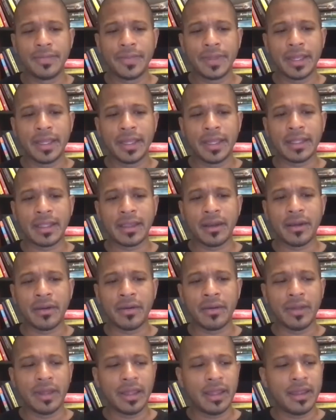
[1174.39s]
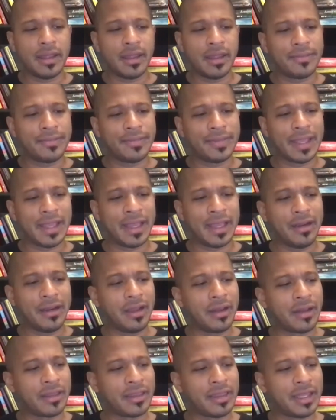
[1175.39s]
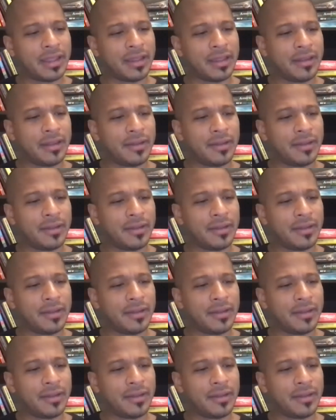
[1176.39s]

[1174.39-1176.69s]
And so, I don't know, I think,